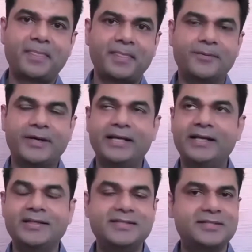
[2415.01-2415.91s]
All right.
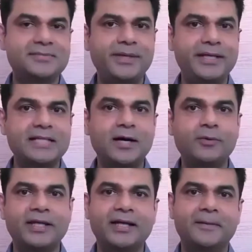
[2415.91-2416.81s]
It just brings
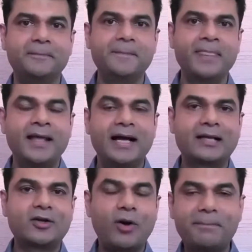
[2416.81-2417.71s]
out
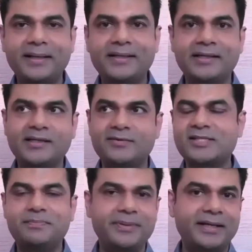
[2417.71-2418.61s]
a competitive
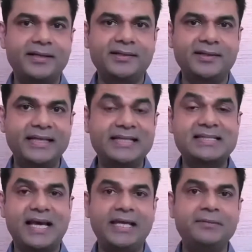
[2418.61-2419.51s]
spirit
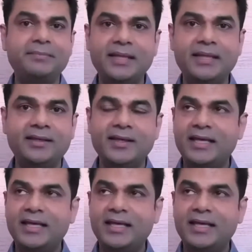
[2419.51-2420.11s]
inside me.